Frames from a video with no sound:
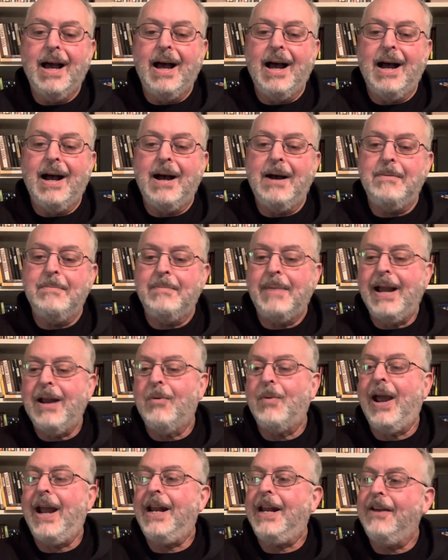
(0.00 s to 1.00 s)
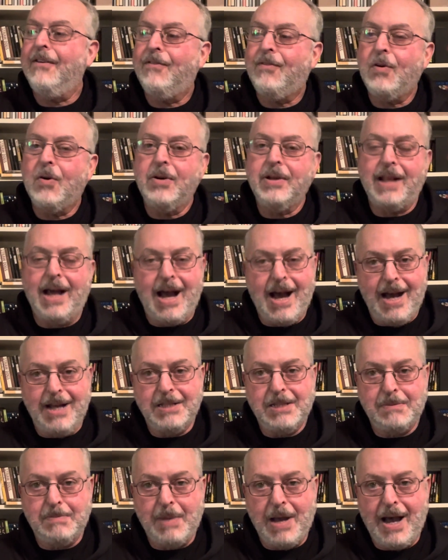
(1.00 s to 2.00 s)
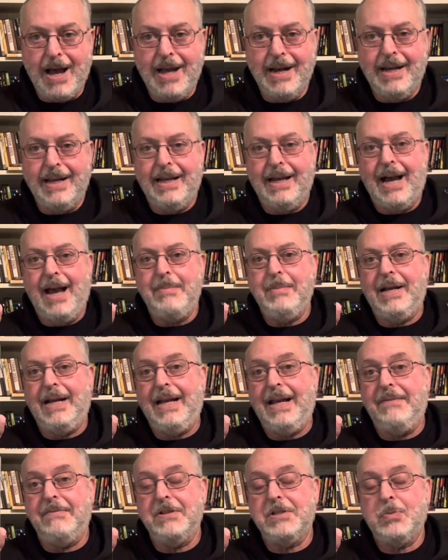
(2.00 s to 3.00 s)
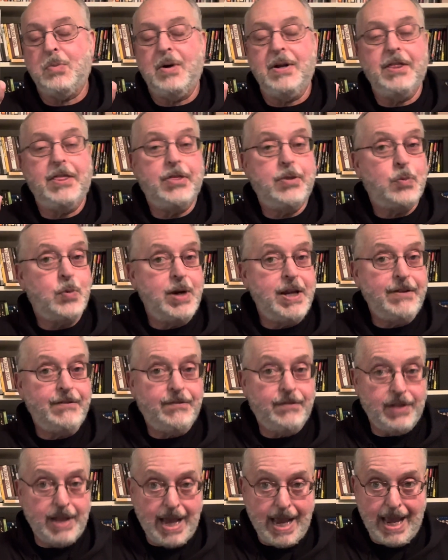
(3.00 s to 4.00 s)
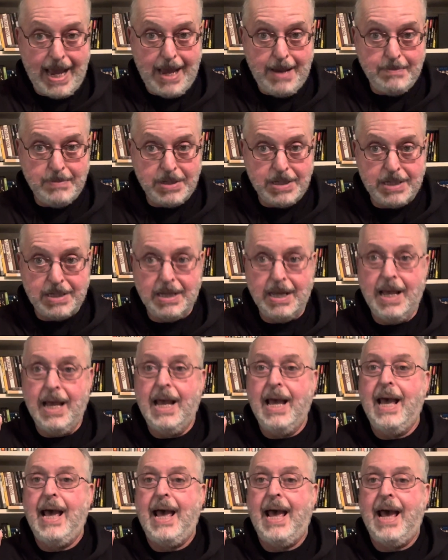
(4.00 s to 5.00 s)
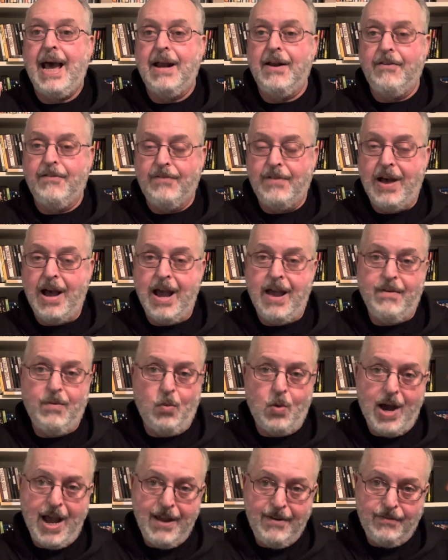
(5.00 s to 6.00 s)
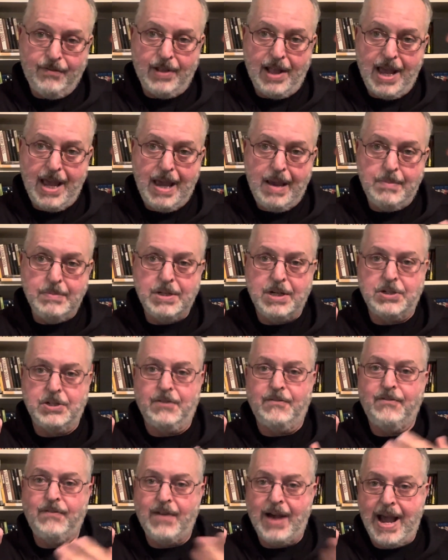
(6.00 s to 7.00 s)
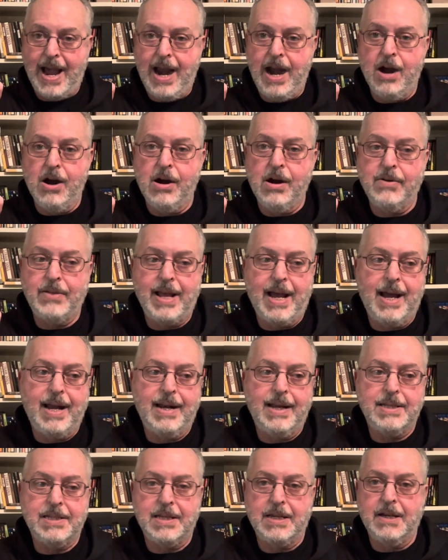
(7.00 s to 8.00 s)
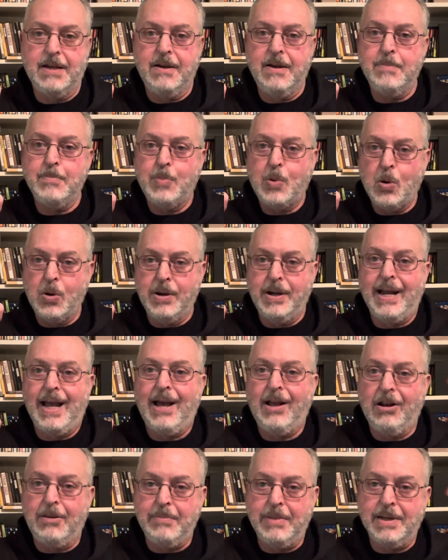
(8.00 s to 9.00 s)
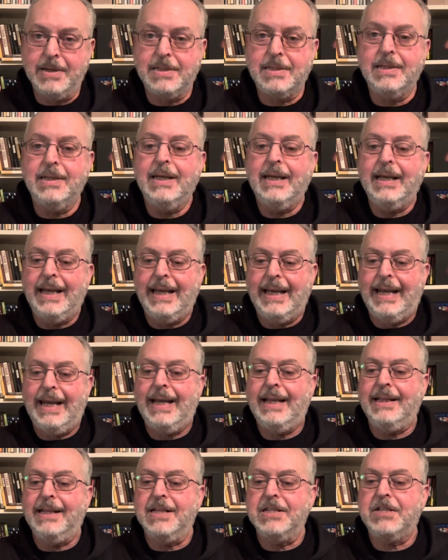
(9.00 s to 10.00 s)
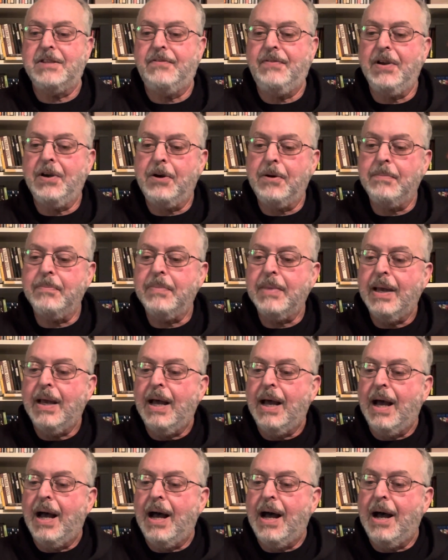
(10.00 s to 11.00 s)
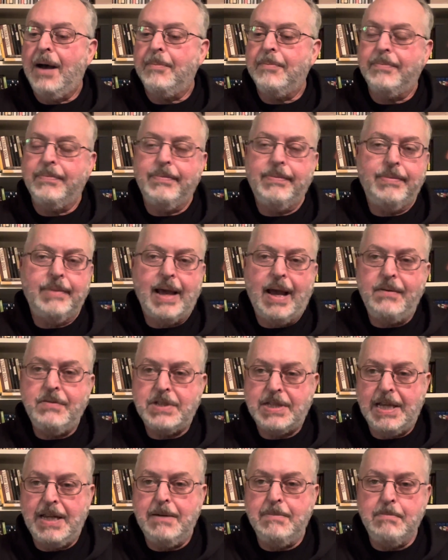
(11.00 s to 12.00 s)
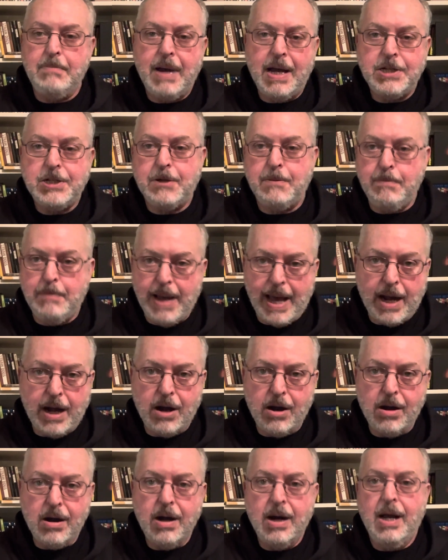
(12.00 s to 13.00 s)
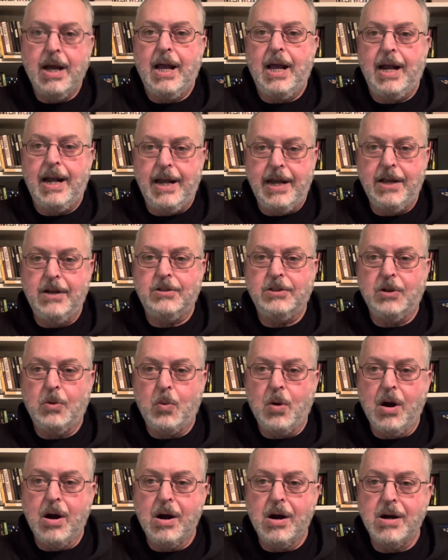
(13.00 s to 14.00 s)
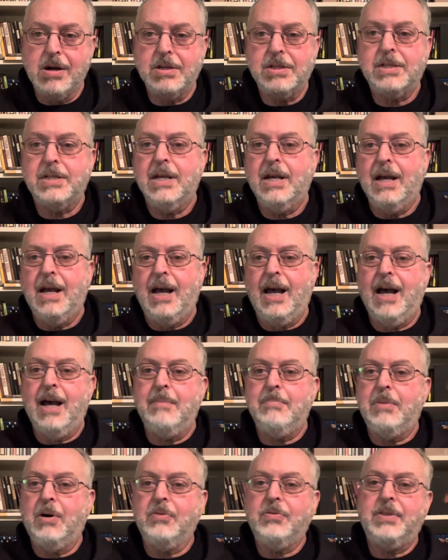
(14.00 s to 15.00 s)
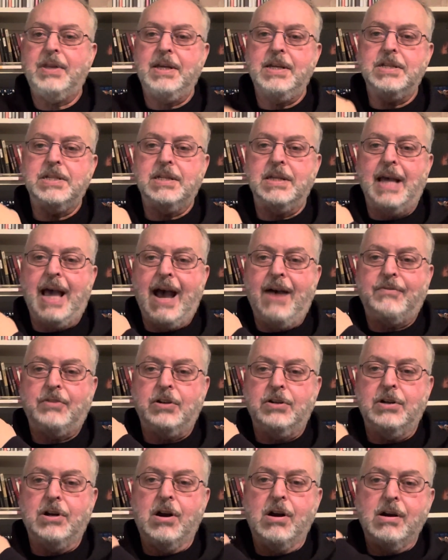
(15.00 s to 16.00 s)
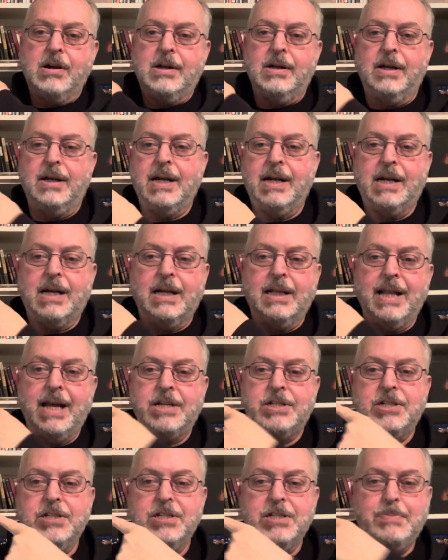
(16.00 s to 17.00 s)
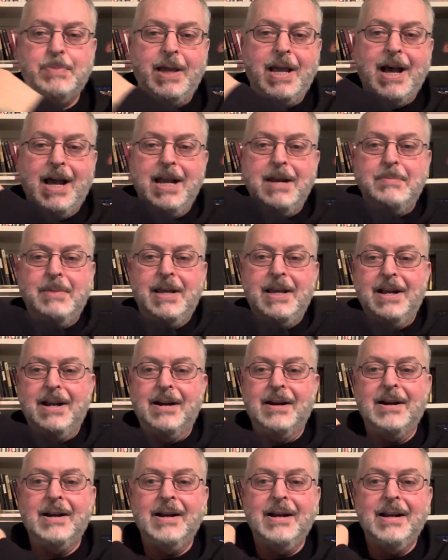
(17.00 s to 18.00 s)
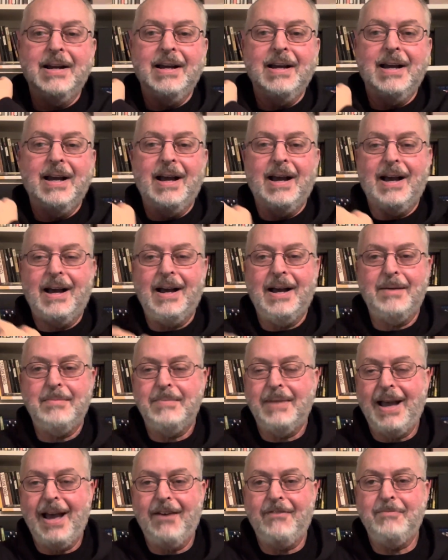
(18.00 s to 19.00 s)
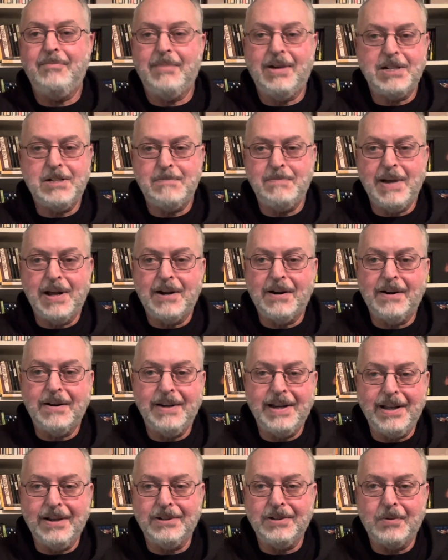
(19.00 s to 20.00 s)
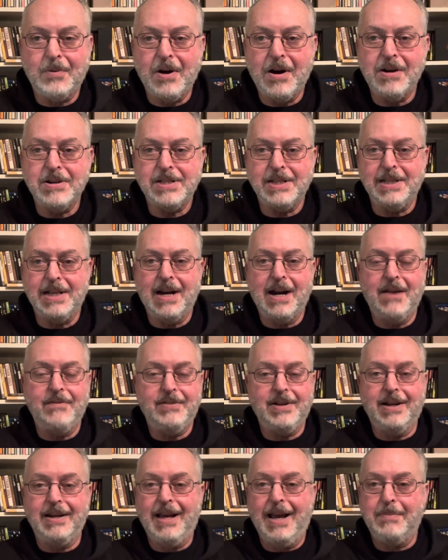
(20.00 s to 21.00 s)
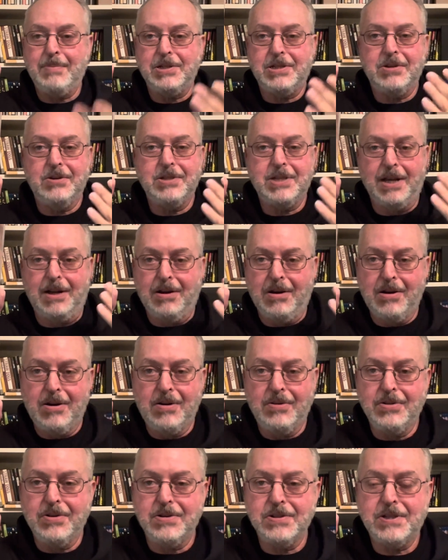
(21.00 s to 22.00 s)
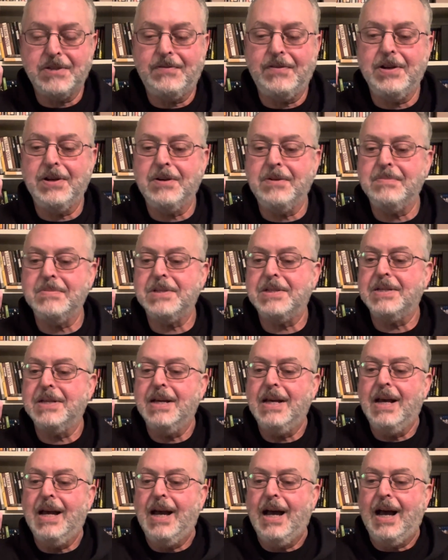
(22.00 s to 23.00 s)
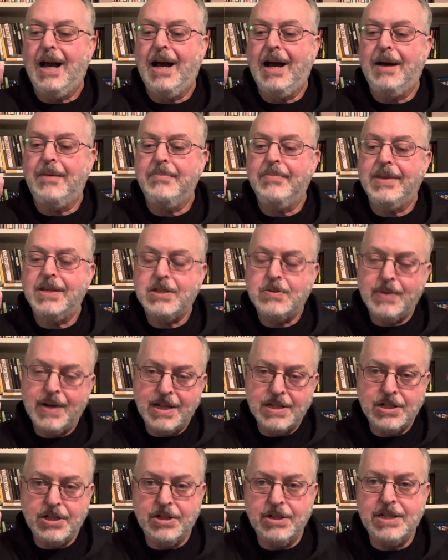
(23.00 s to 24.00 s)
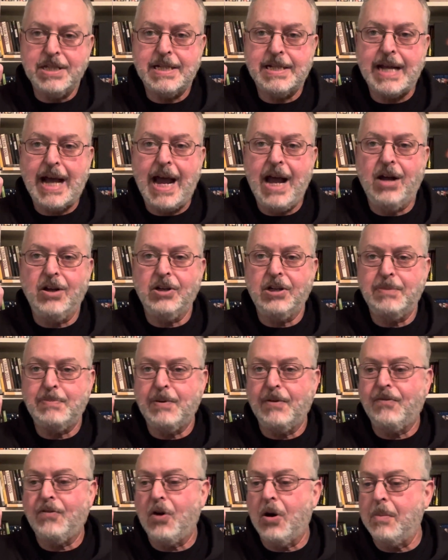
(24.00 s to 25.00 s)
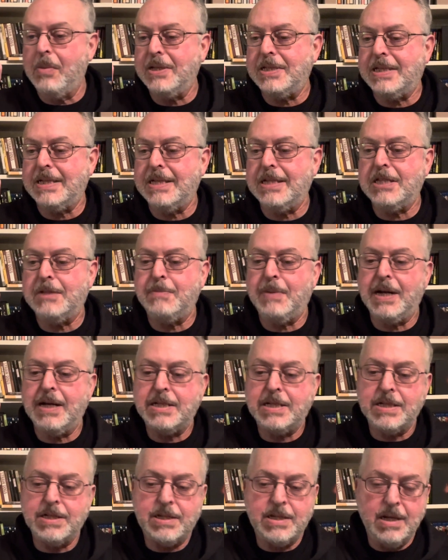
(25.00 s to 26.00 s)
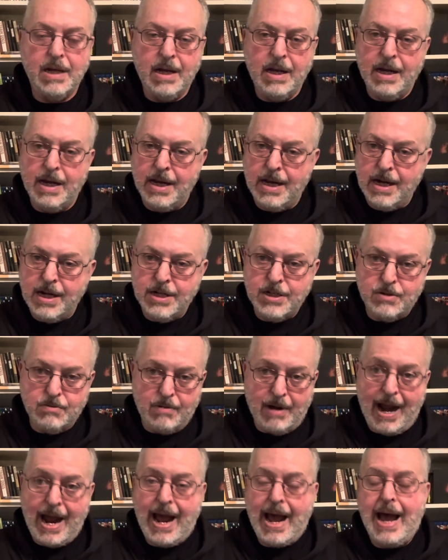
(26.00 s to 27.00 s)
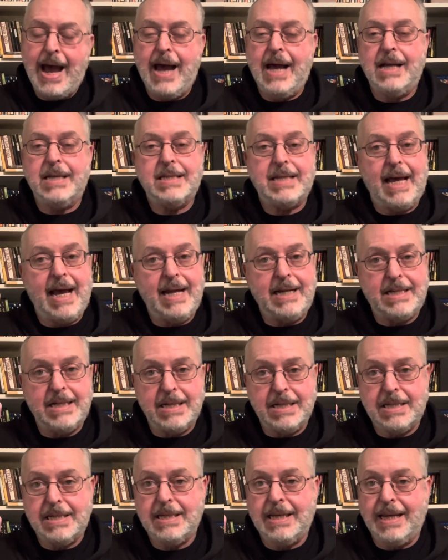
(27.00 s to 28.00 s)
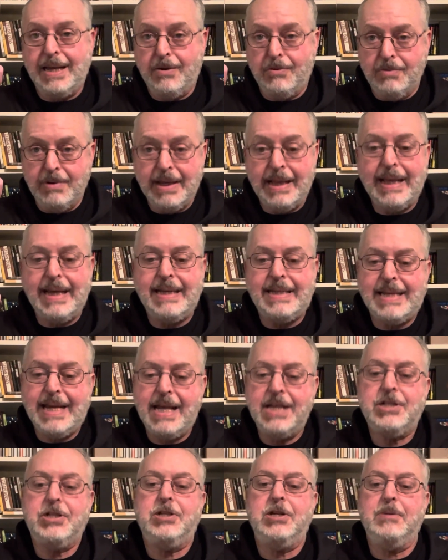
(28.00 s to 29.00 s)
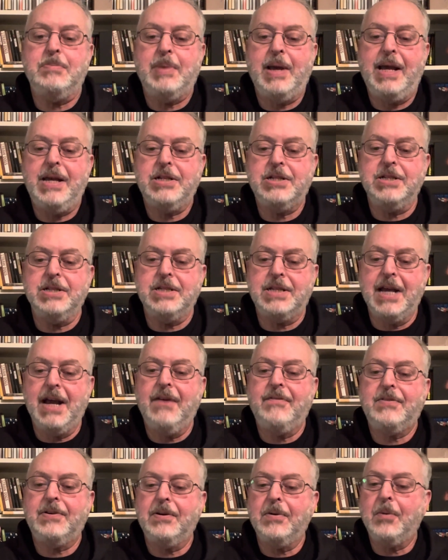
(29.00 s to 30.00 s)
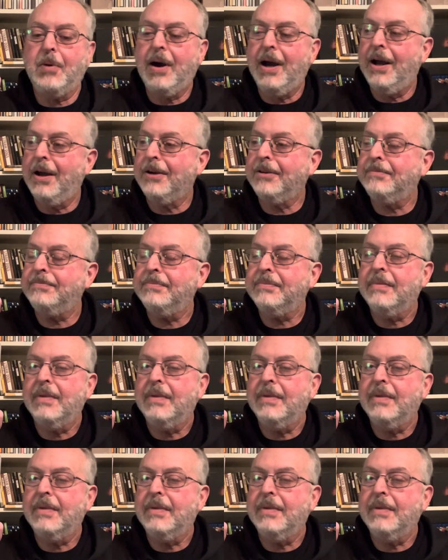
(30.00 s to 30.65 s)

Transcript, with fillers: Uh, my rating for The Hotspot, I'm going to give this one three flames out of five. Why flames? There's a fire that is an important element in this film. Um, I've seen much better neo noirs. Uh, both these After Dark uh, collections behind me here um, have much better neo noirs in there. I've done episodes on all those films. Um, this one has good style, good performances, but it's just drags and just can really test your patience after a while.